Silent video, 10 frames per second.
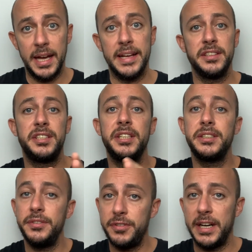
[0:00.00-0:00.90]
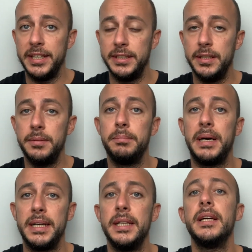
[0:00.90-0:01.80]
and certified
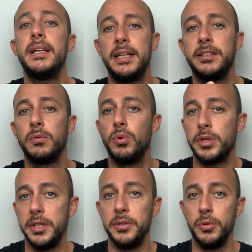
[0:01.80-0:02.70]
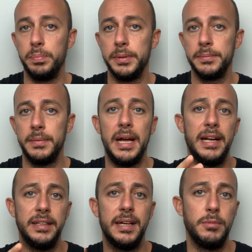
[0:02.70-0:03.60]
by Leather Working Group, L
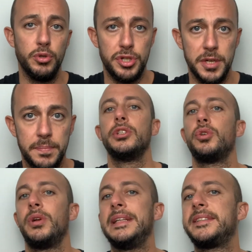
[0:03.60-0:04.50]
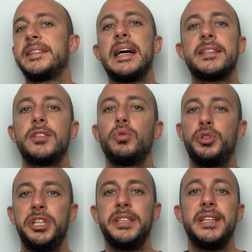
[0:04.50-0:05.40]
W G. So let's start to
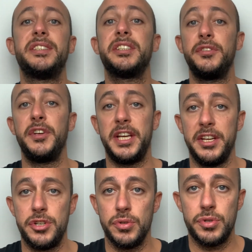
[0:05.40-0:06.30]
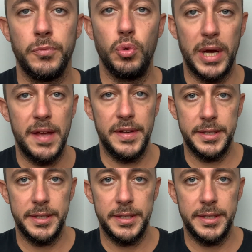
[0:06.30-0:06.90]
see the certifications together.